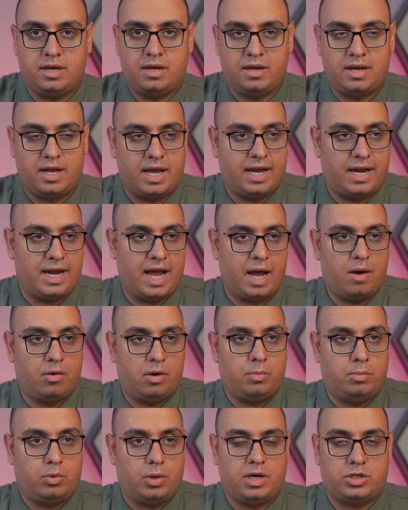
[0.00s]
like how the
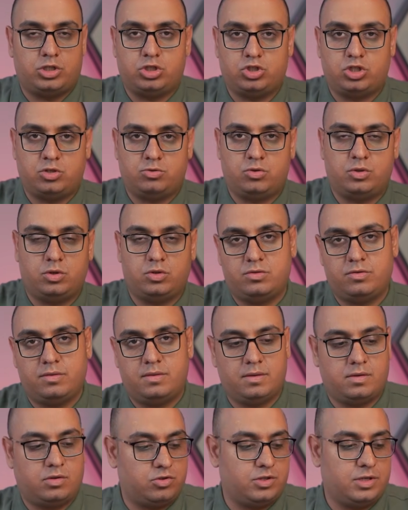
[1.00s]
brush should move.
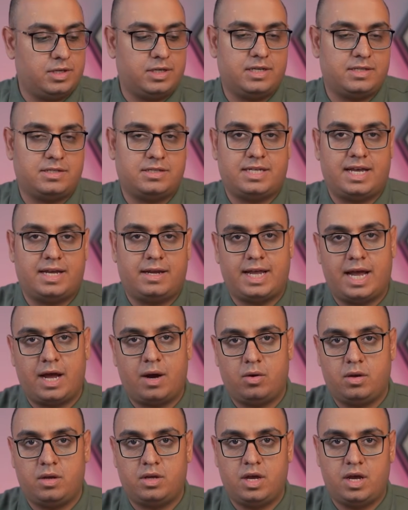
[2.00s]
Should it extend
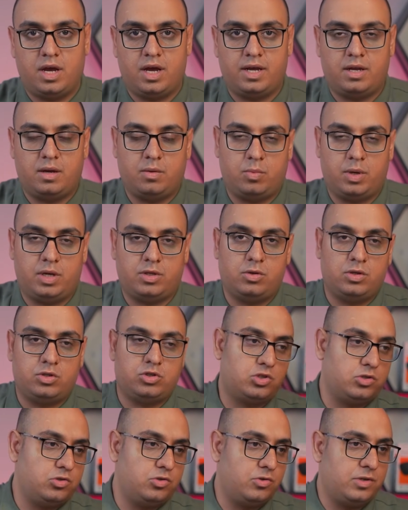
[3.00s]
out or not, and whether it
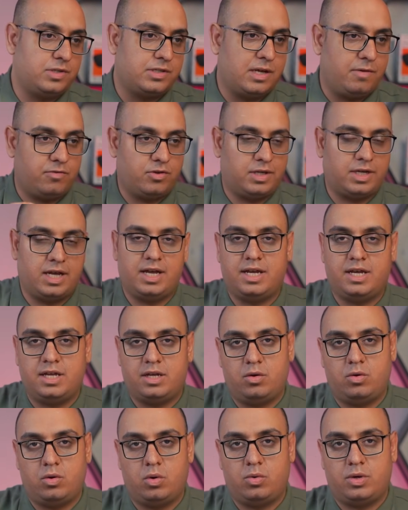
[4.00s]
should do this every day
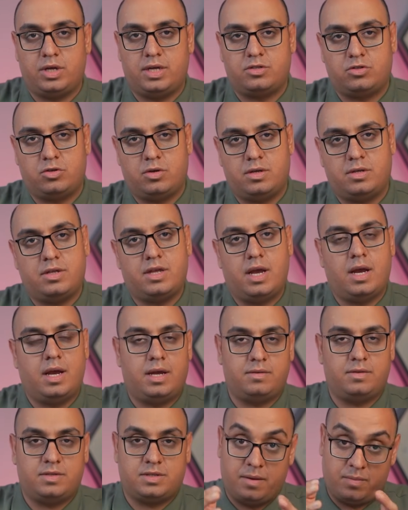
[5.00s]
or only at certain
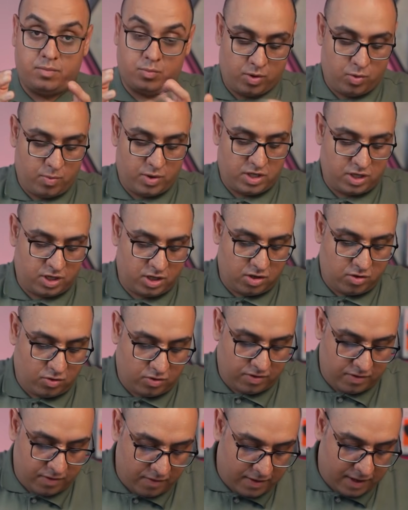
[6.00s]
times. When we
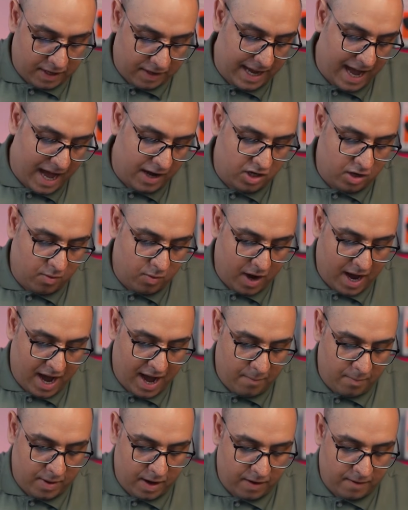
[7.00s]
choose, this action will
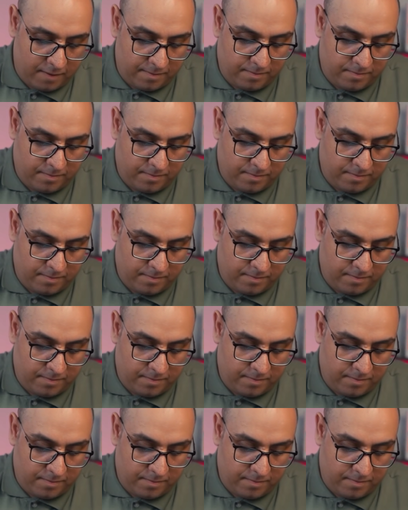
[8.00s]
happen.